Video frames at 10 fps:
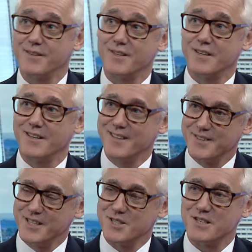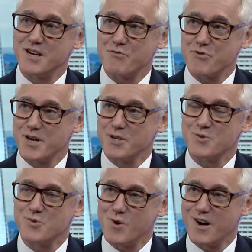the Internet of
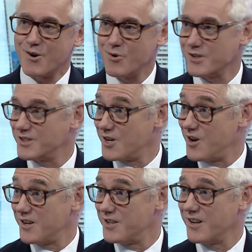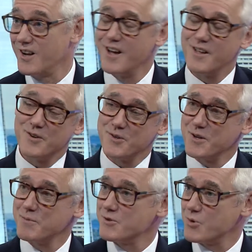Things, where according to Gartner, there's
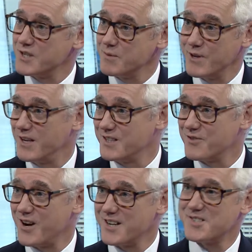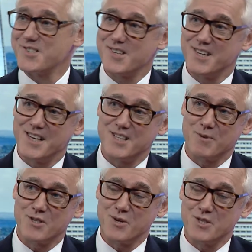going to be 20 billion devices connected
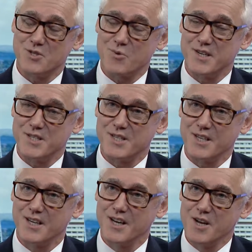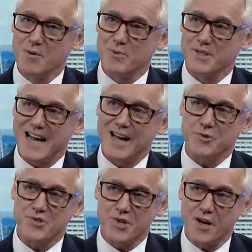by 2020. But
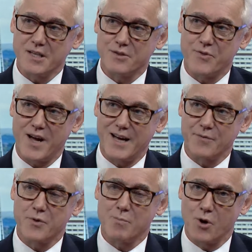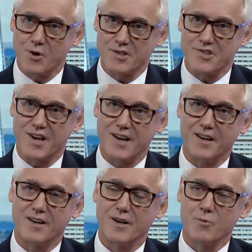outside of that, the
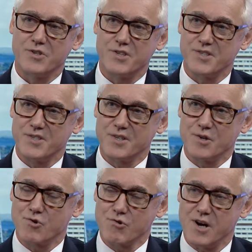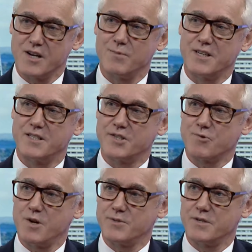blockchain, which is this incredibly
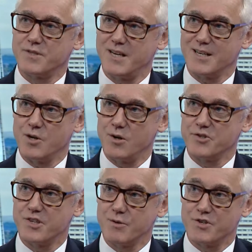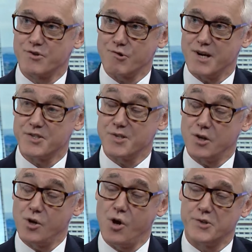disruptive technology, which creates
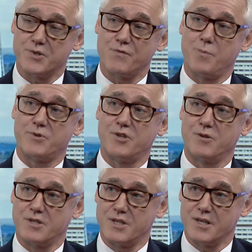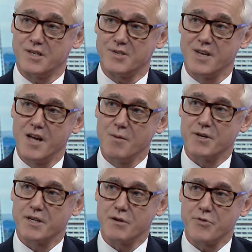lots of opportunities. But
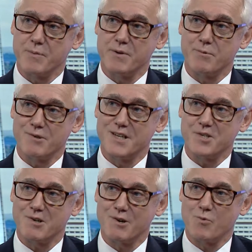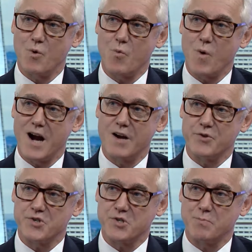I don't think people are necessarily aware of the
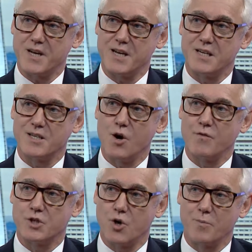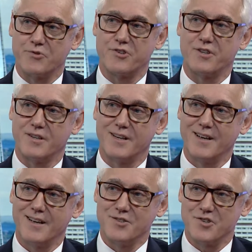speed of adoption.
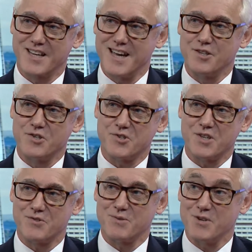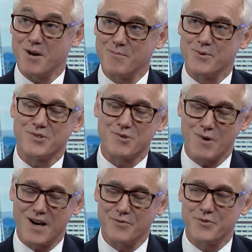And again, just to give some numbers
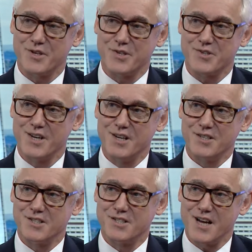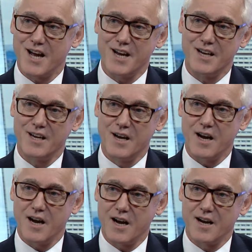around this, today,
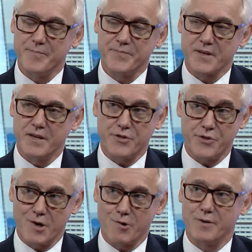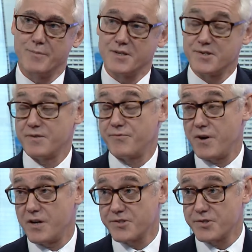Ethereum, as the
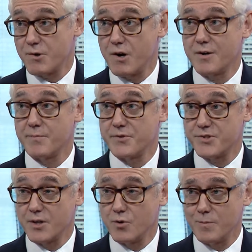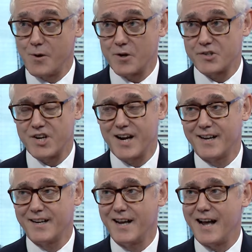fastest growing single
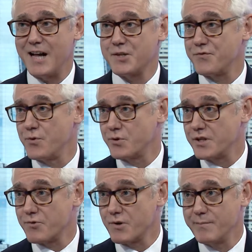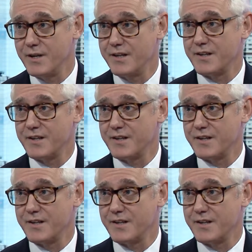blockchain, has 43 million